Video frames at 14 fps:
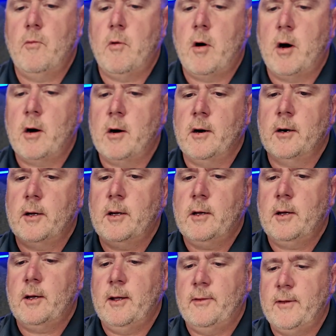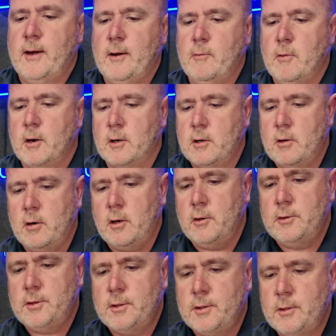water gets anywhere
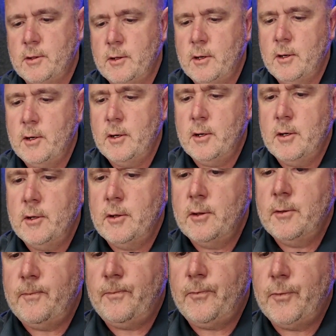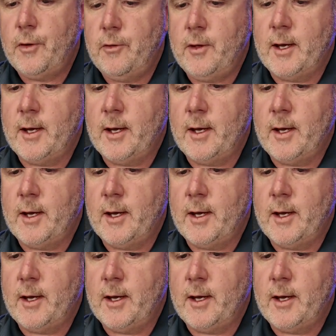close to